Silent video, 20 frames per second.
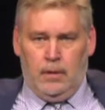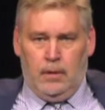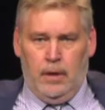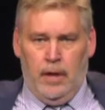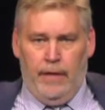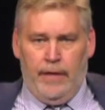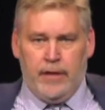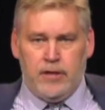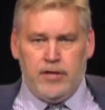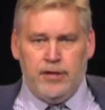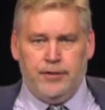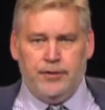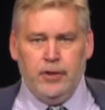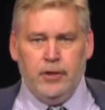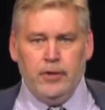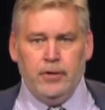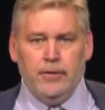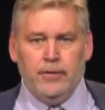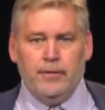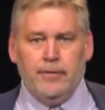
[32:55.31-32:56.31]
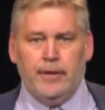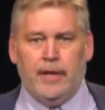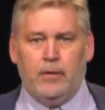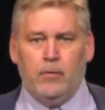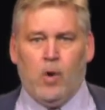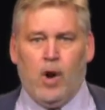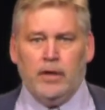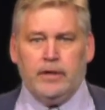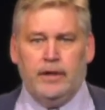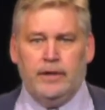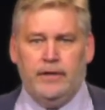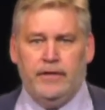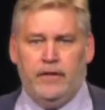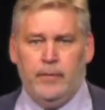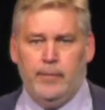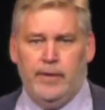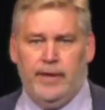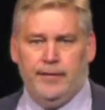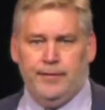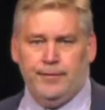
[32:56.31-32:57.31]
And then she turned and walked into the
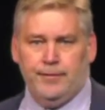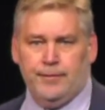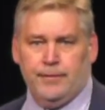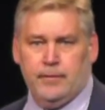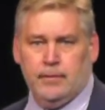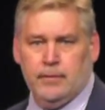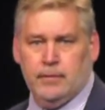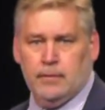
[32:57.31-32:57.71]
mist.